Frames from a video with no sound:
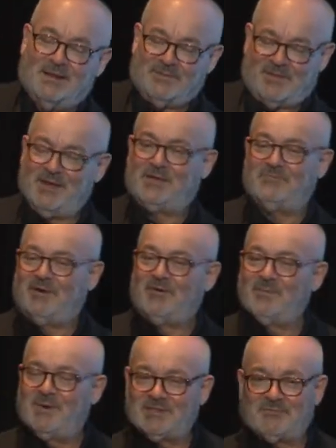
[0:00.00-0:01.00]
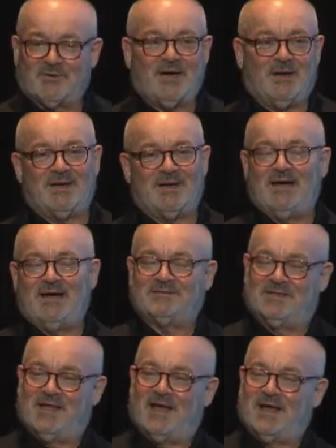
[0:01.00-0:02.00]
Thank you very much for coming out
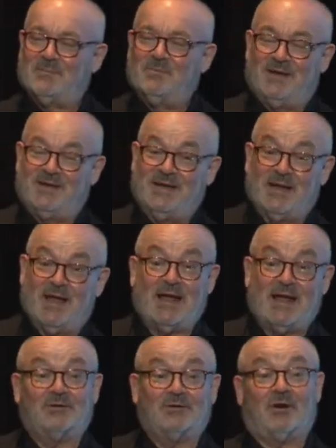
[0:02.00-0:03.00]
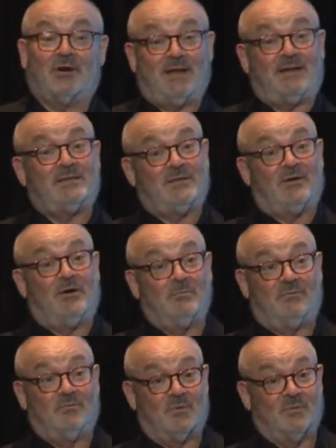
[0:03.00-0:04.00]
tonight. Monday night, I'll try and get you home
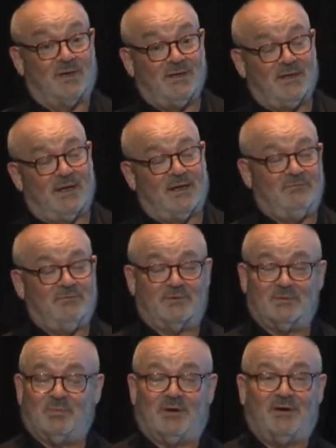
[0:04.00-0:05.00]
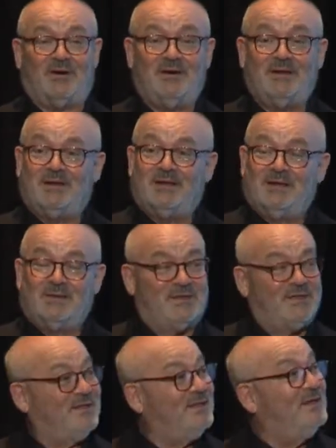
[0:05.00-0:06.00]
before Monday Night Football.
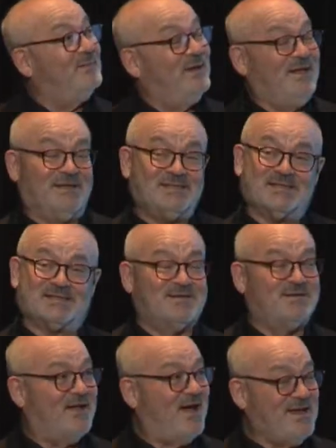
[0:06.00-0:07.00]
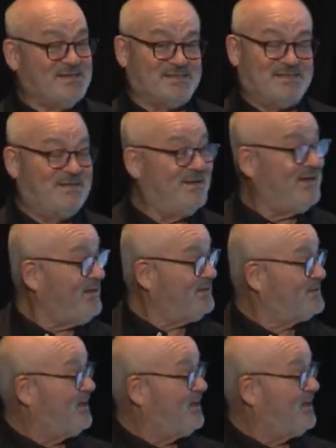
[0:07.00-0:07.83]
But man, this is nice digs